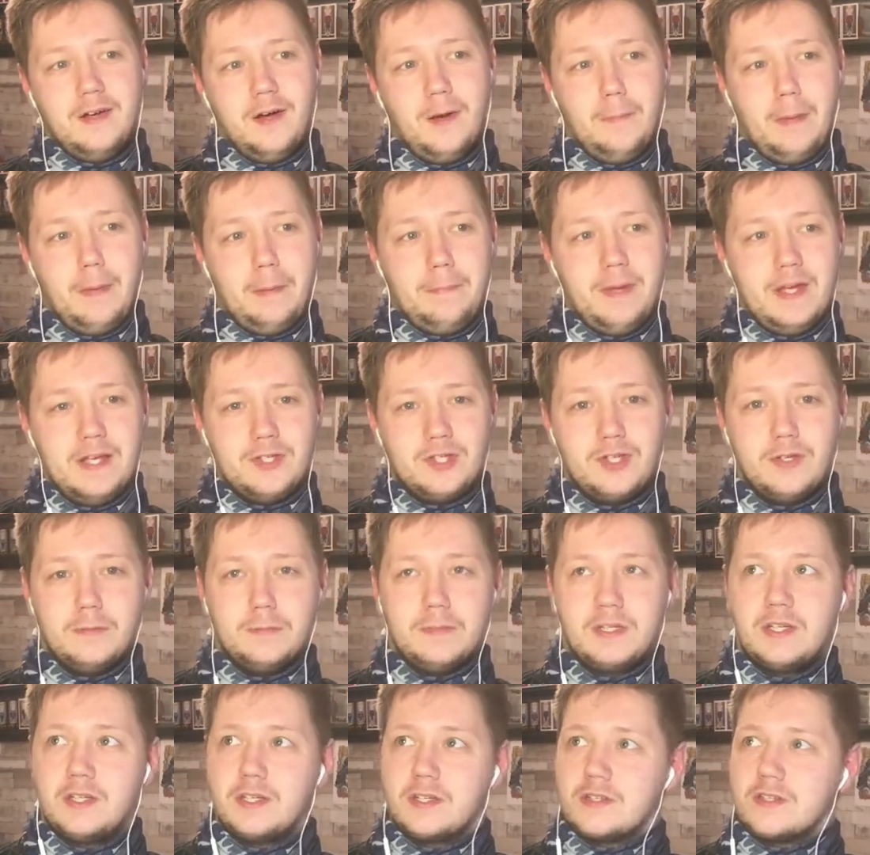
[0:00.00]
Patreon,
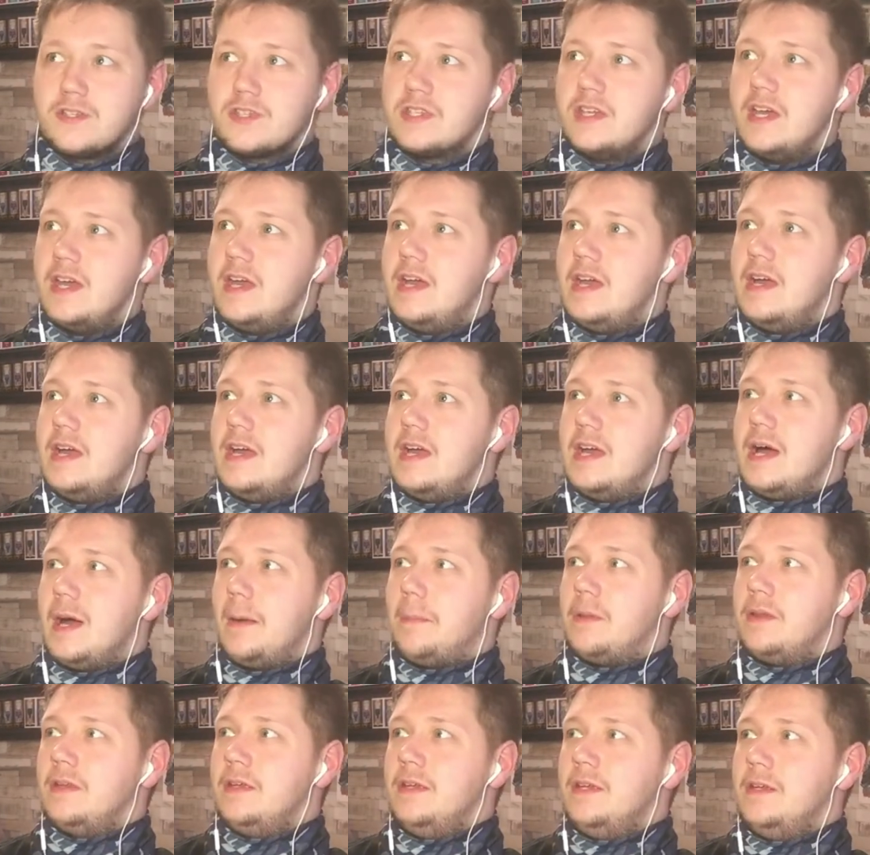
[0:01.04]
because
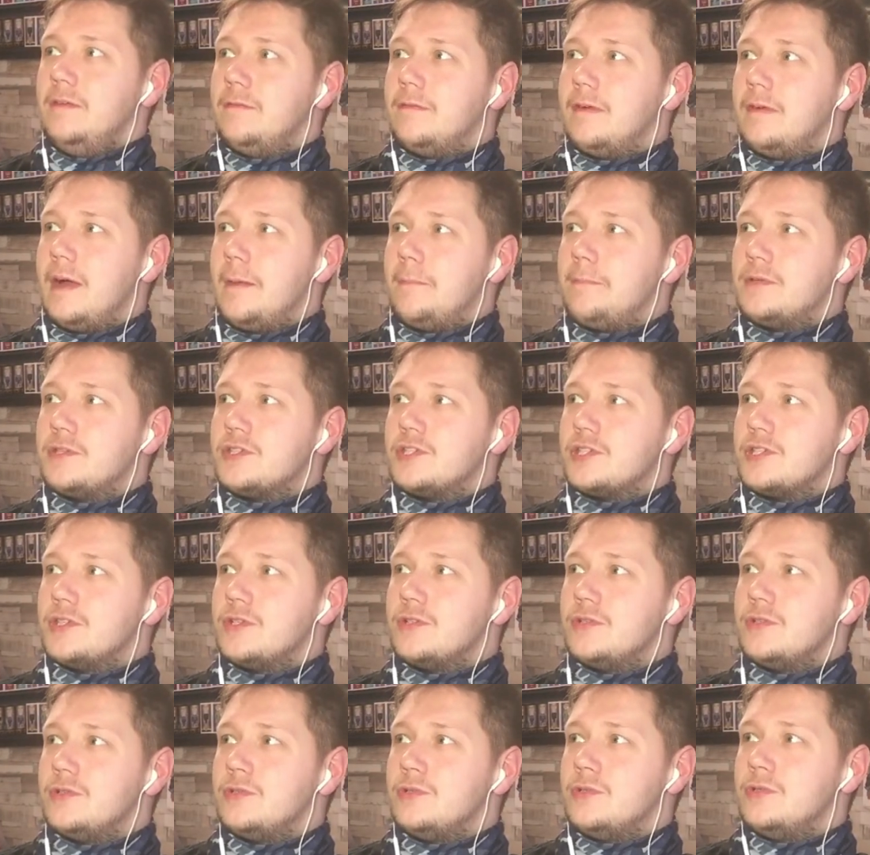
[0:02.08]
I believe
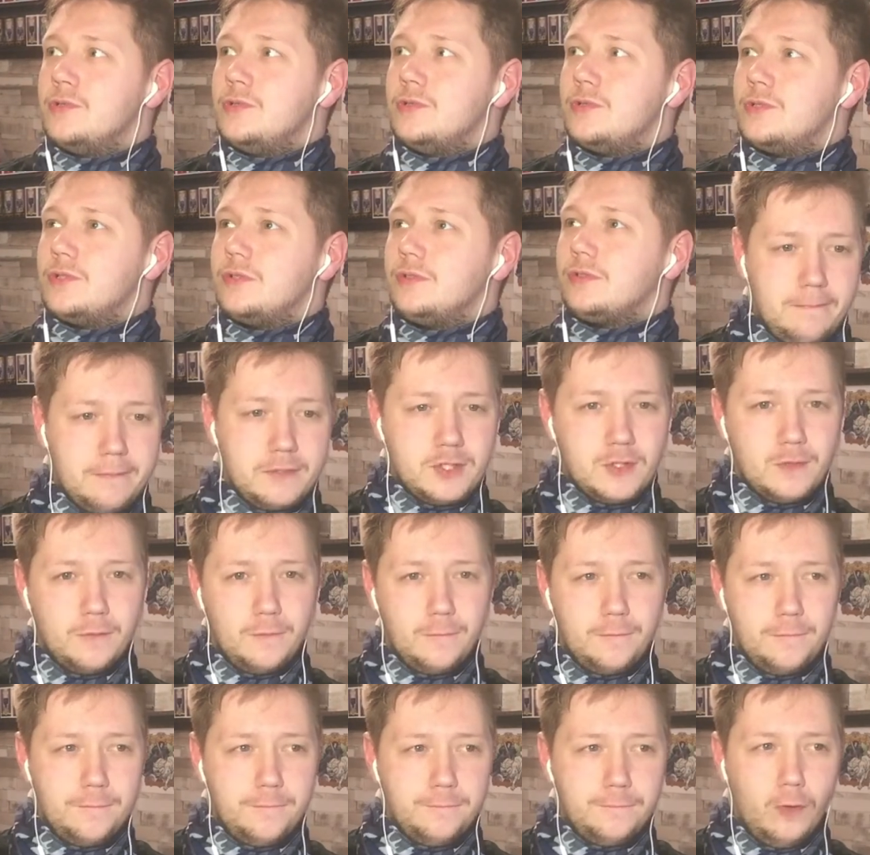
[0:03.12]
episode
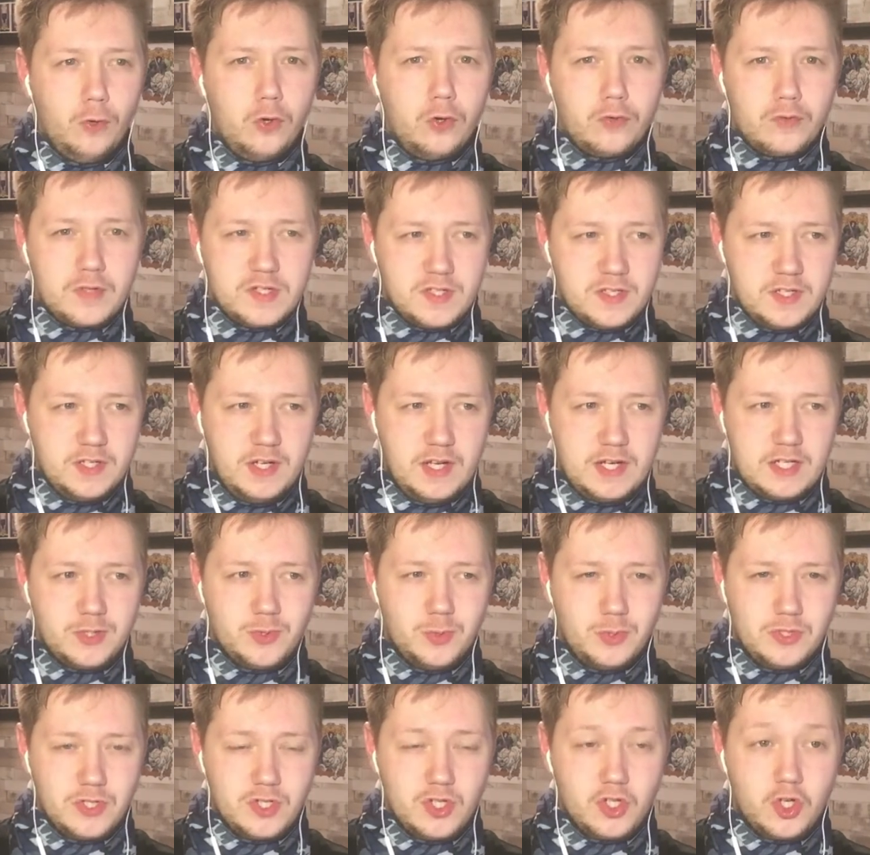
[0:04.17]
4 is the
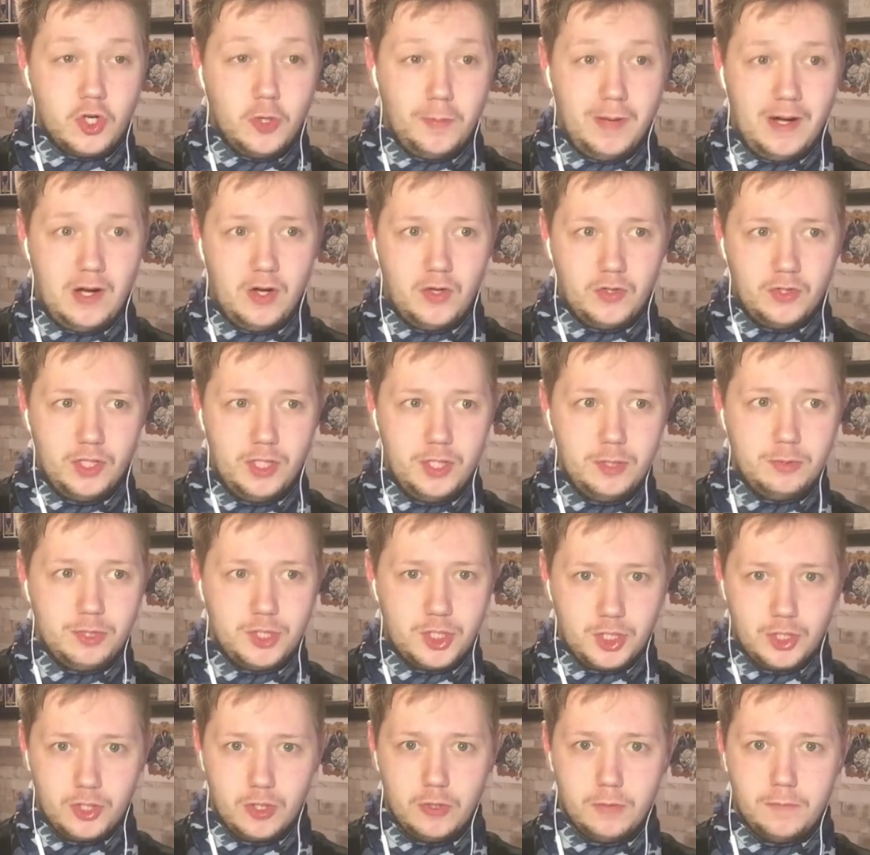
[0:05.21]
next one to come out on
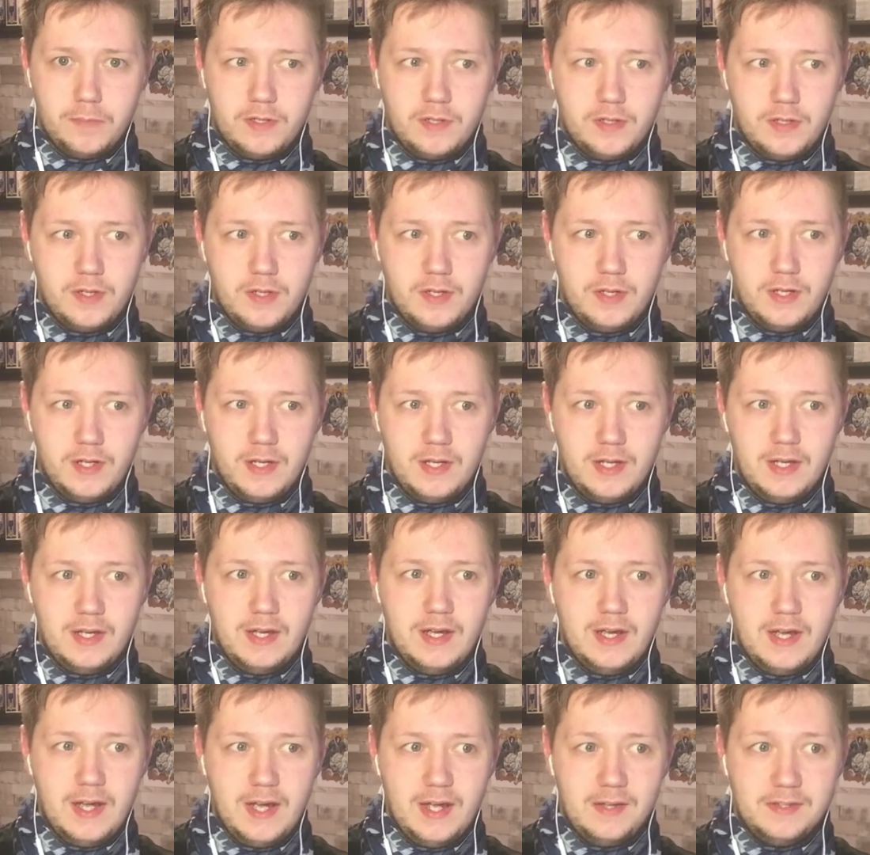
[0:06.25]
YouTube,
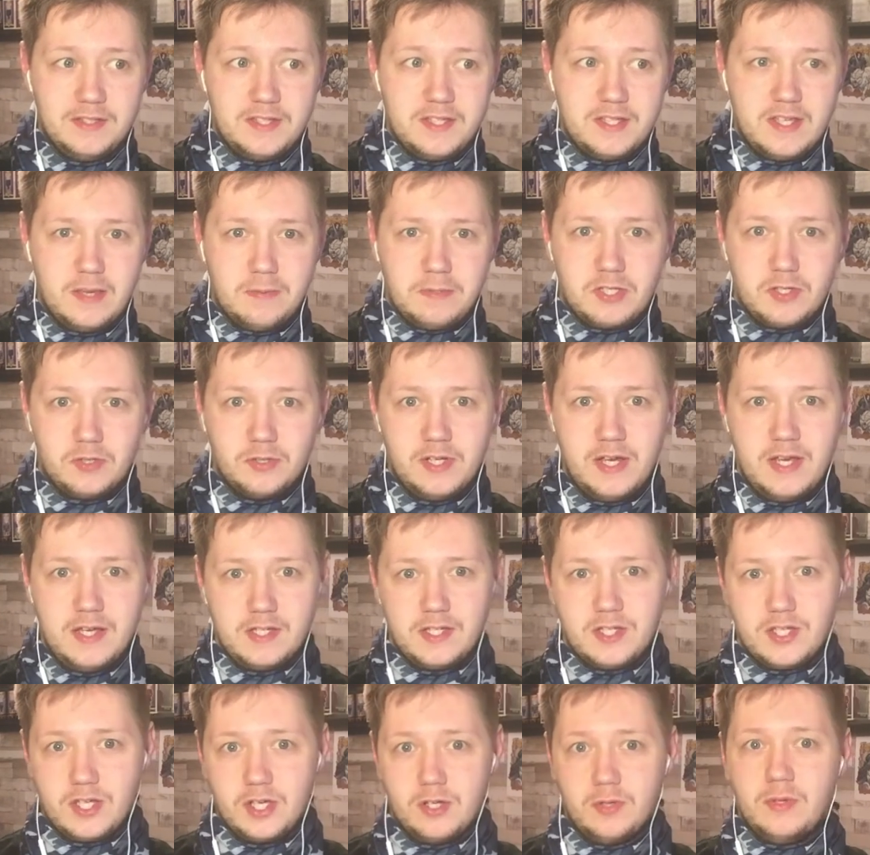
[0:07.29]
and this is episode 8.
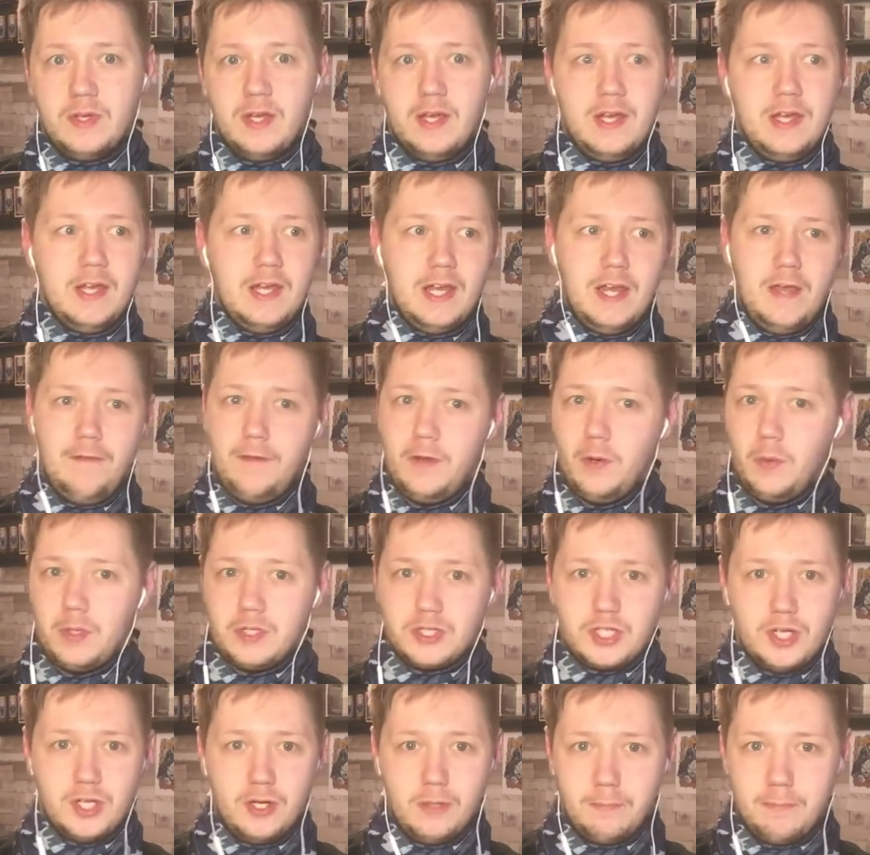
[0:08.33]
So if you're
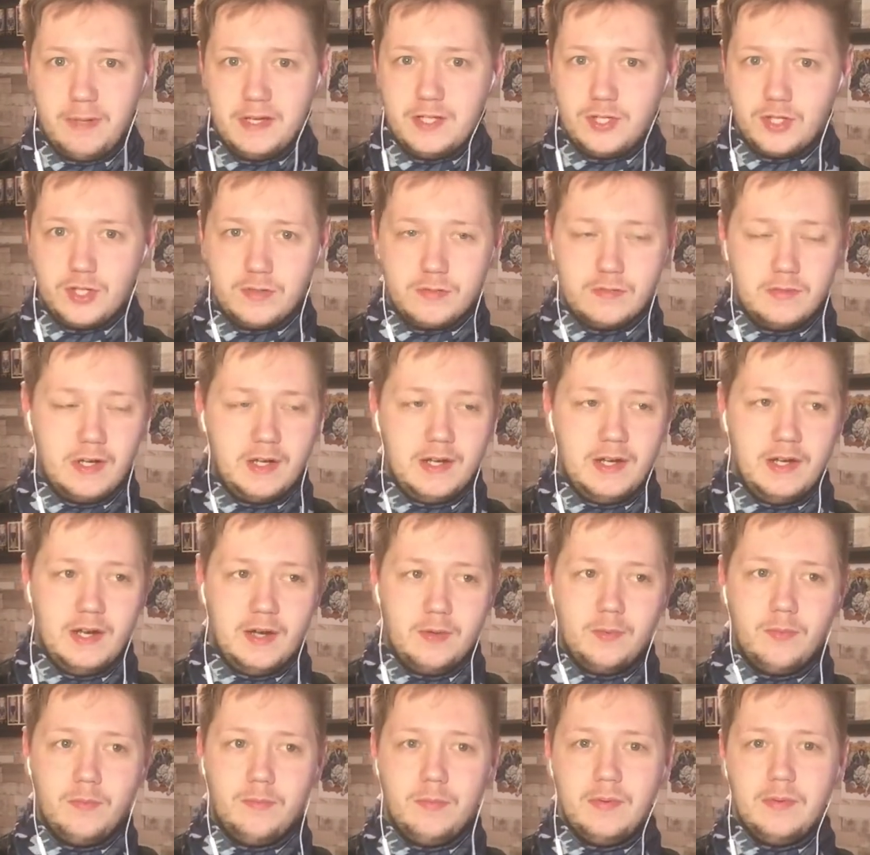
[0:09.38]
watching on Patreon right
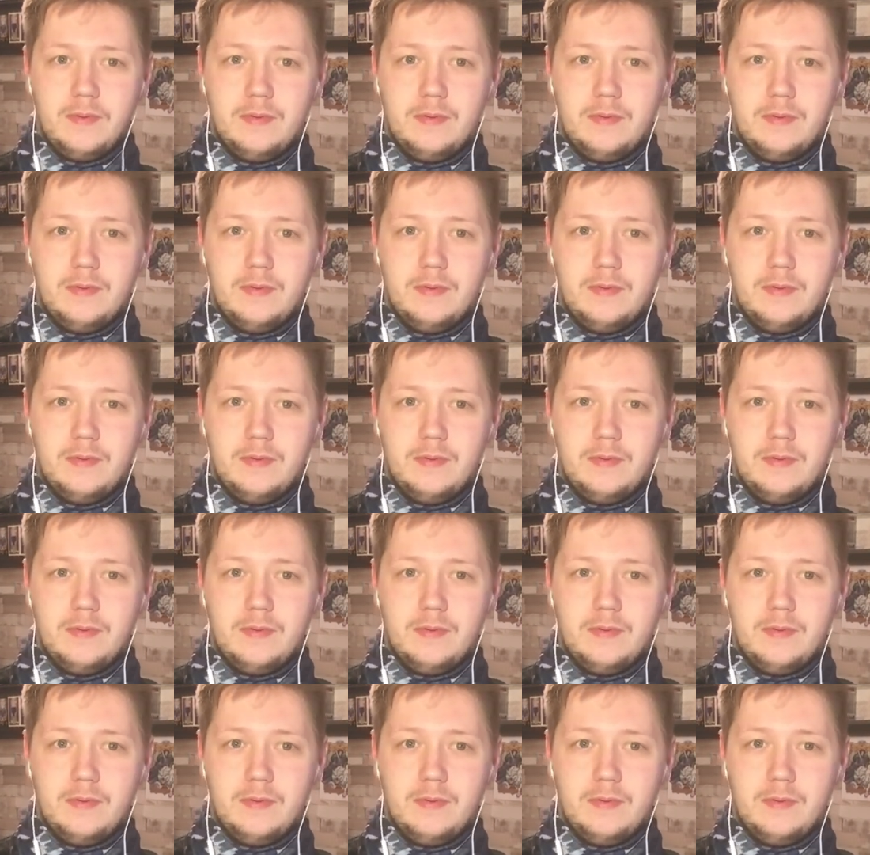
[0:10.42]
now